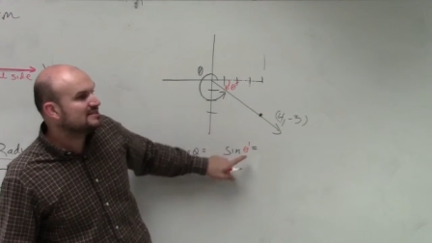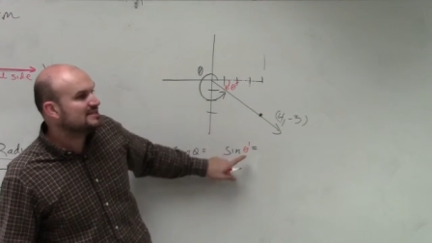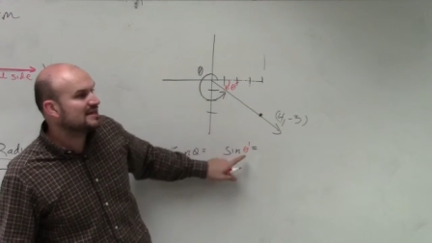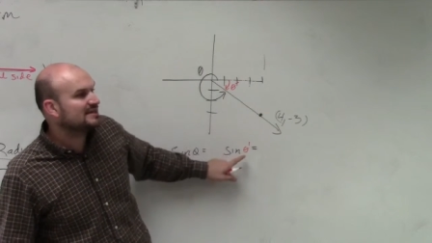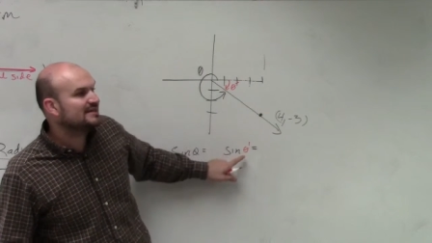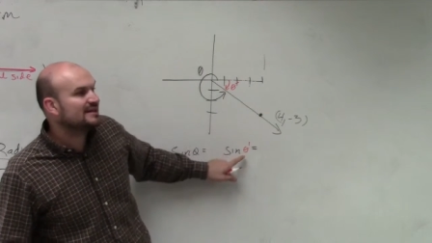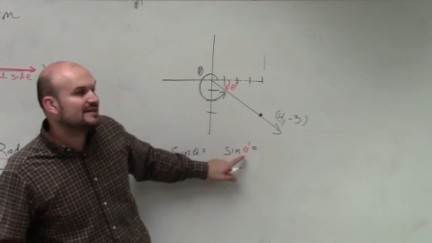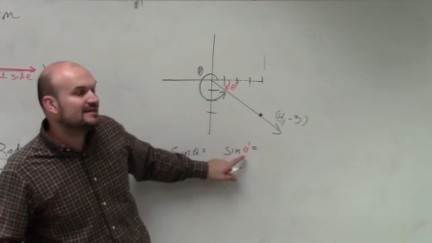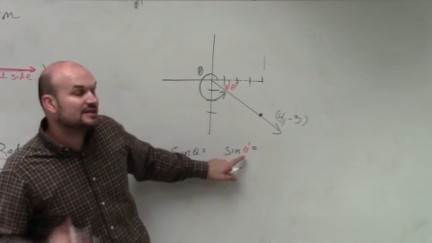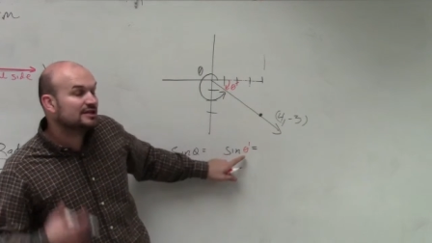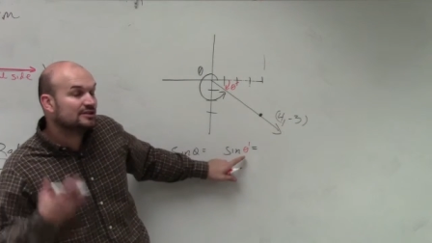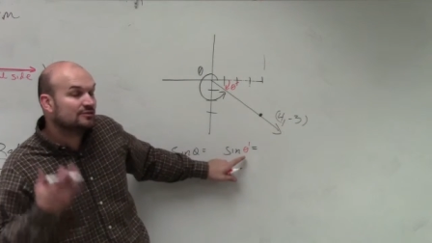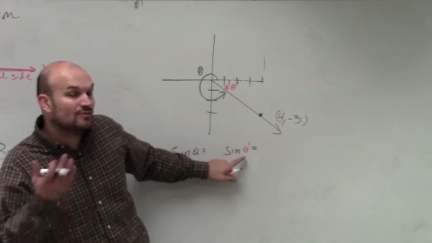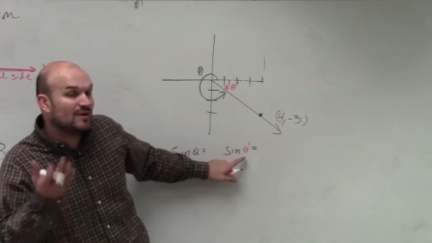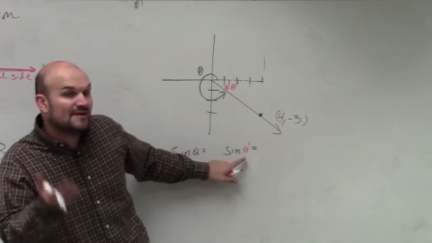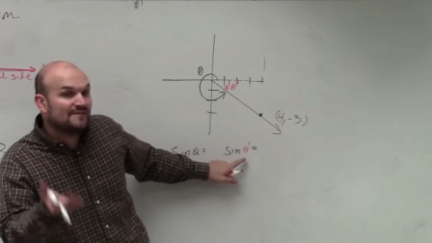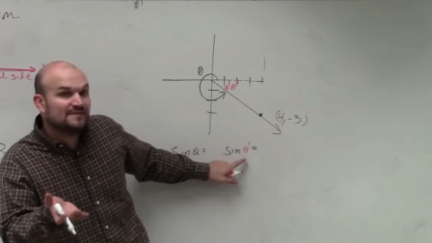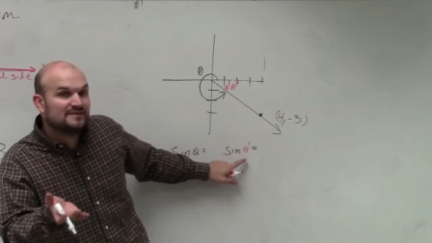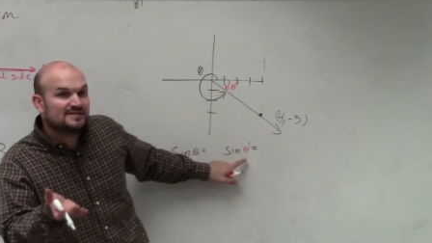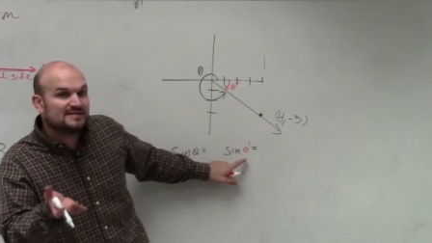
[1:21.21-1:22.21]
said that the
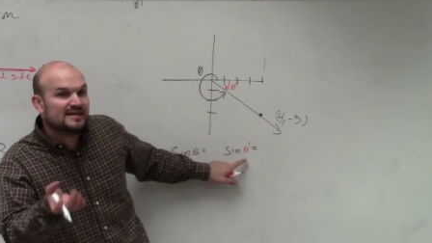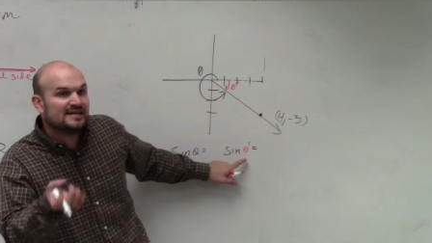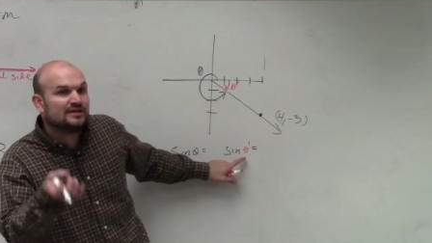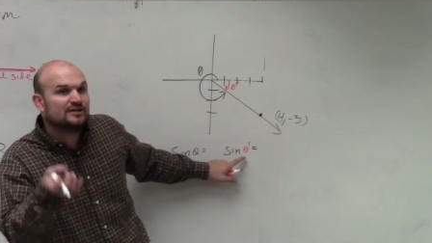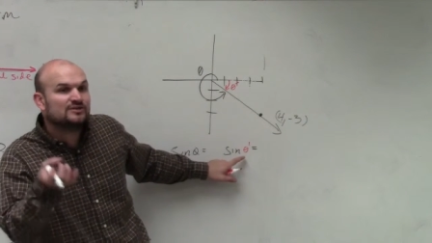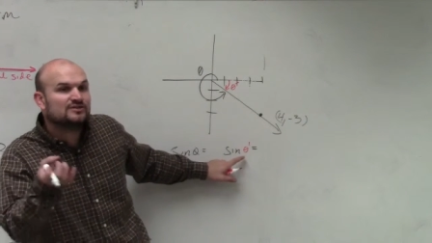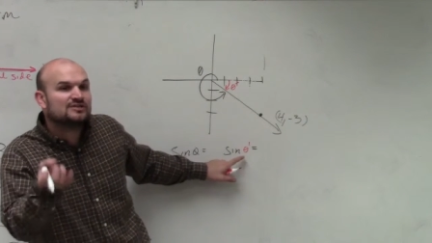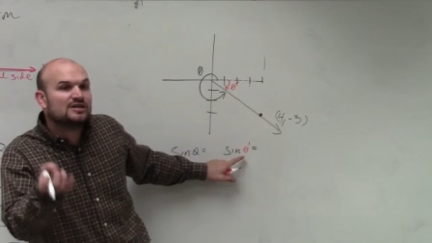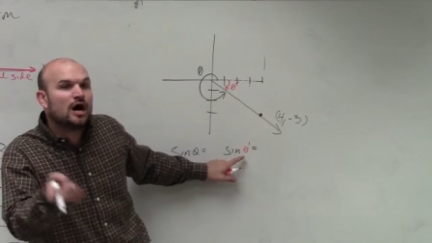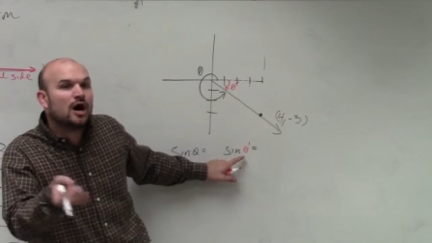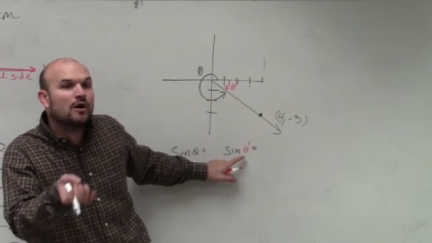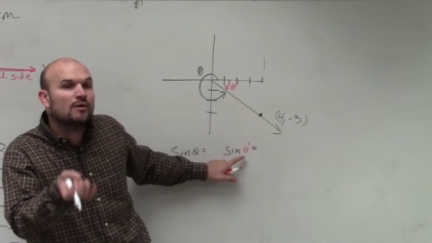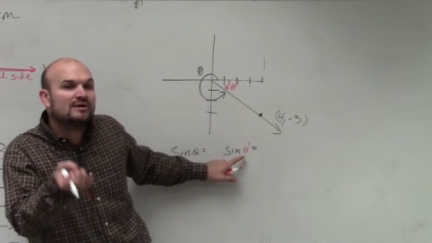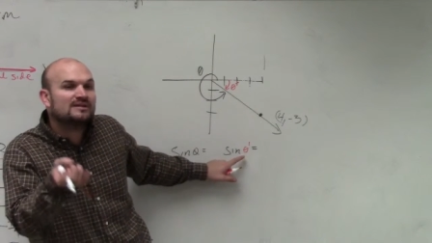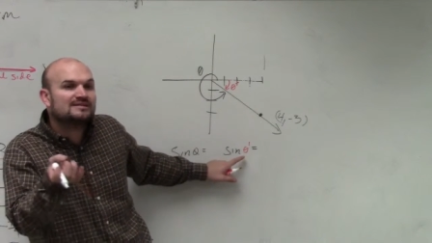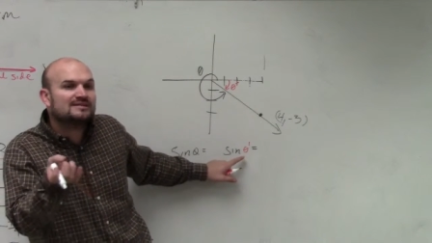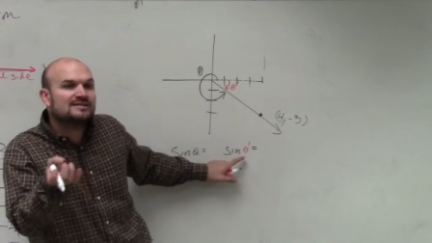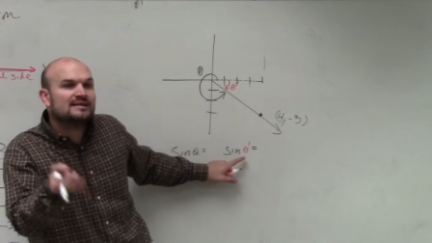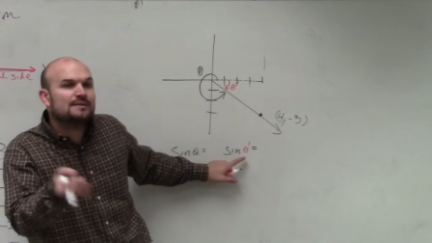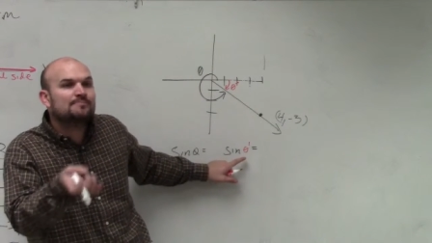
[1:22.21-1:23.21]
reference angle is
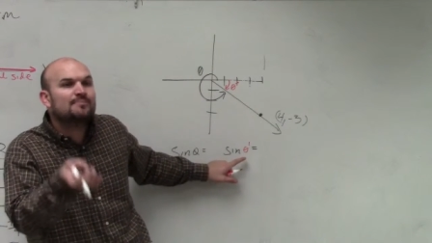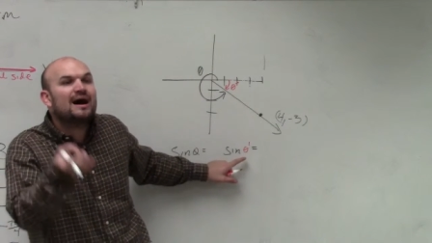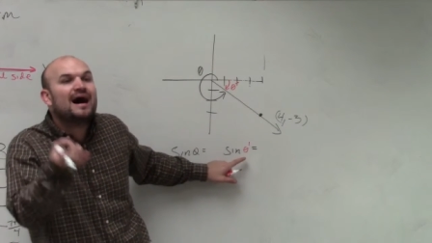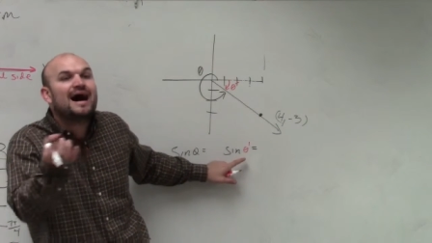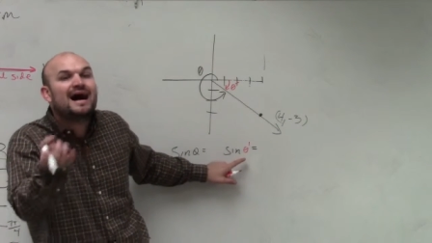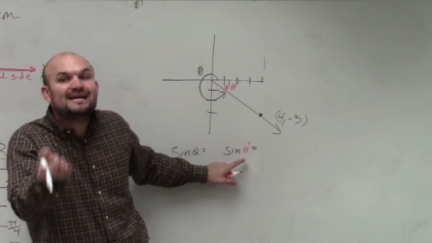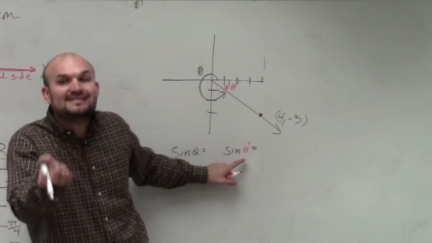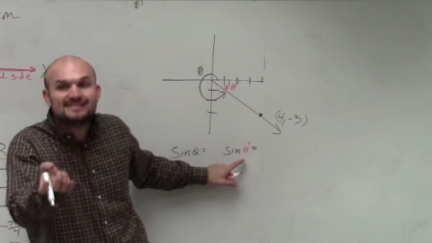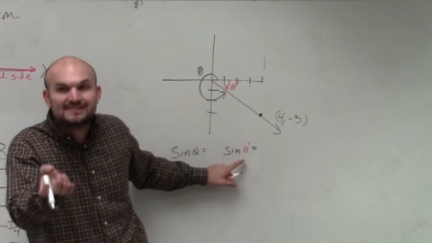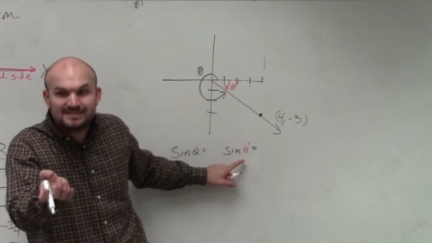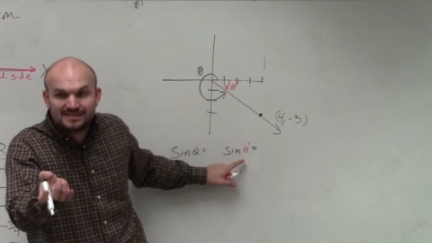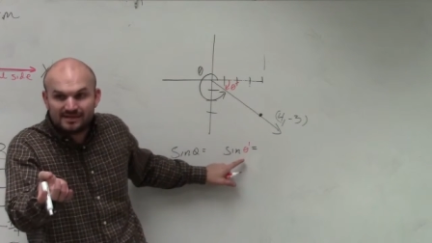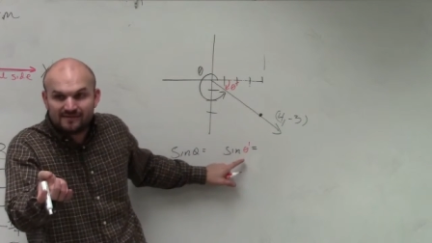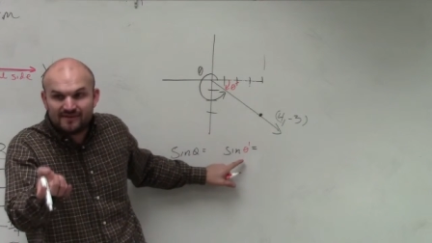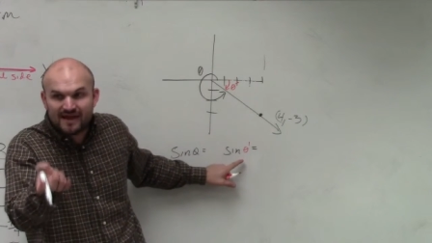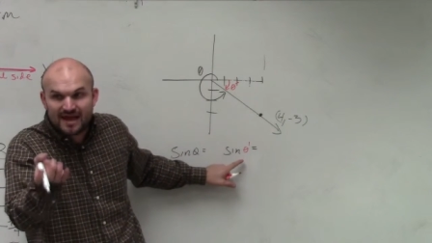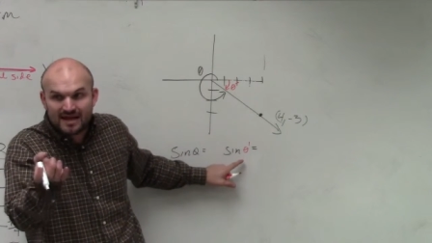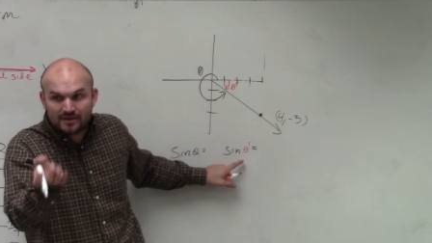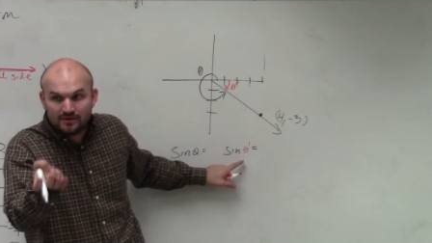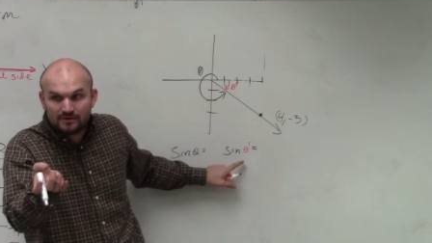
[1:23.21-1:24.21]
always the positive
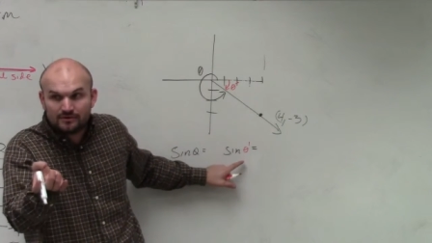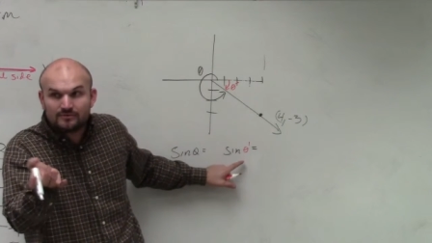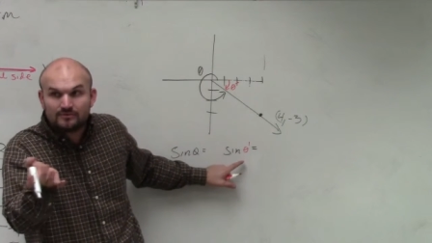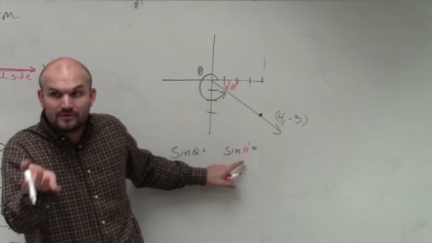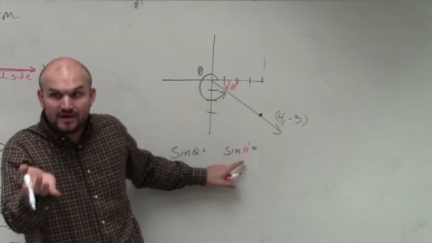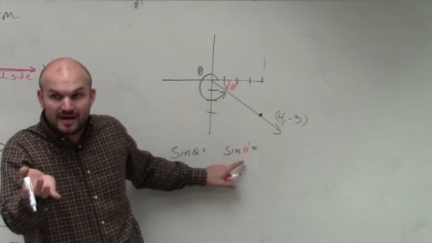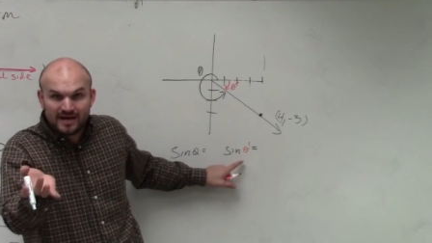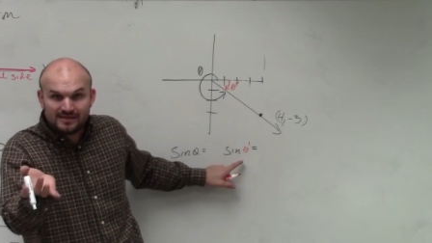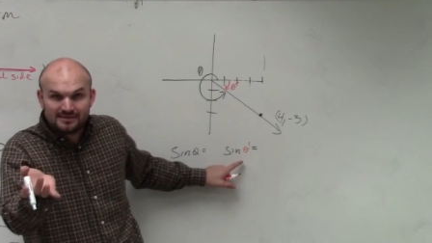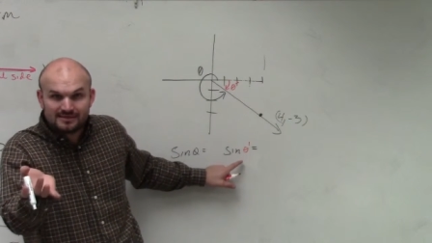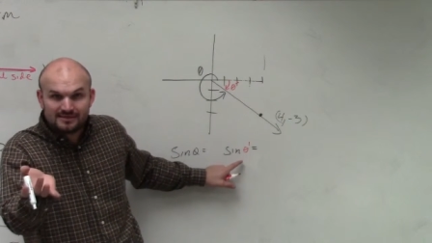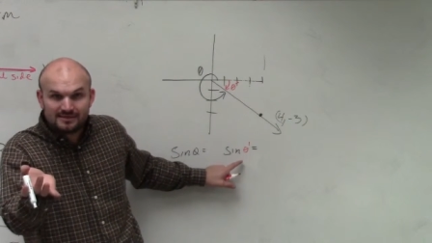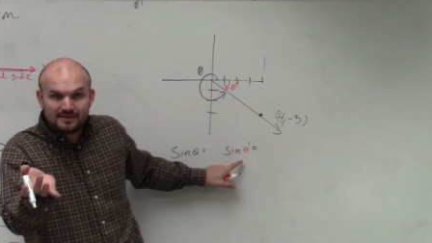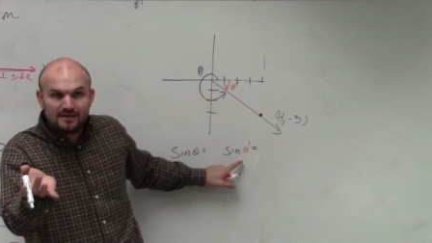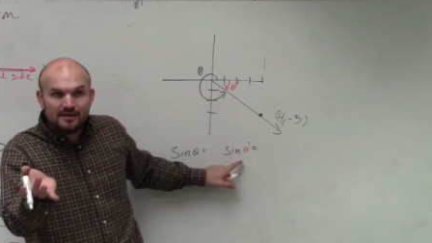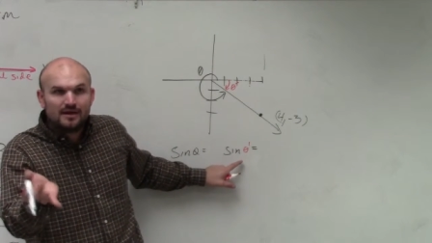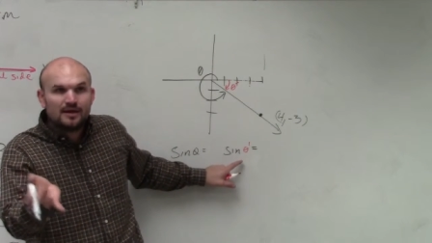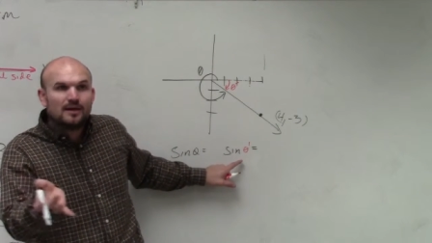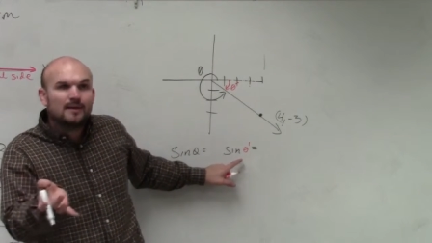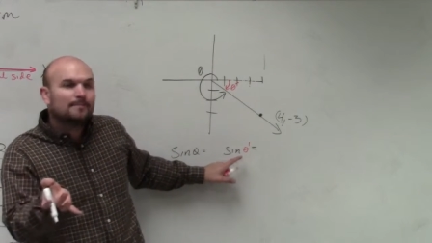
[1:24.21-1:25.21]
angle, right?
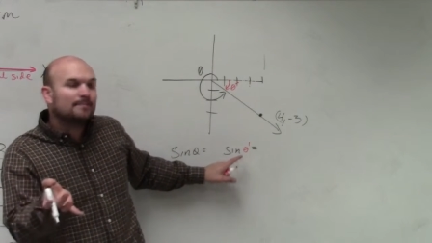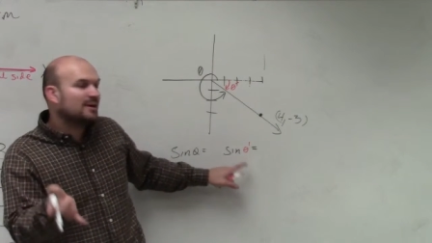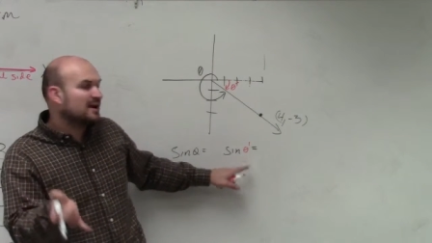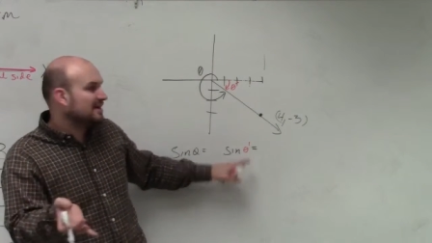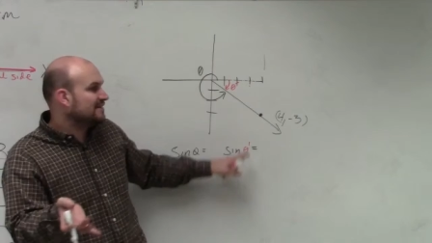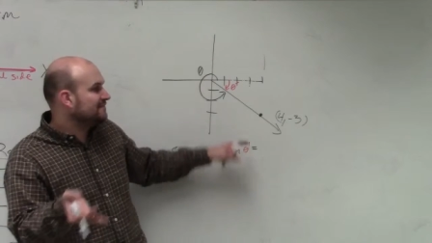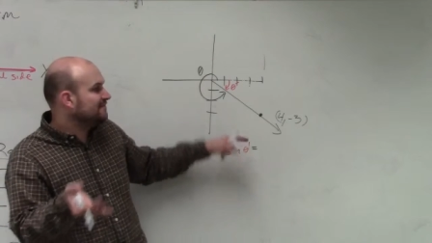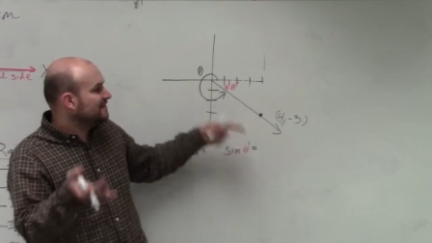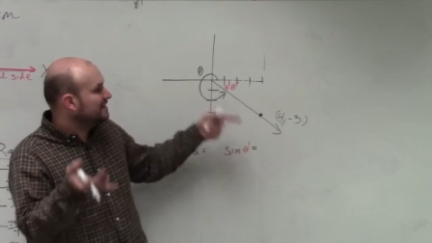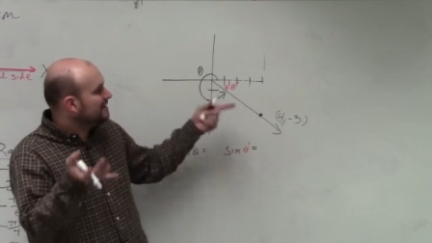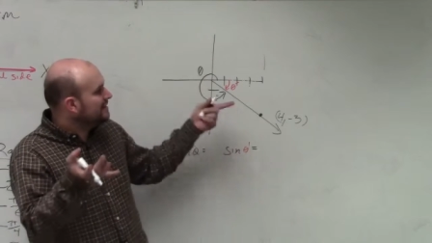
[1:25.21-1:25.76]
But if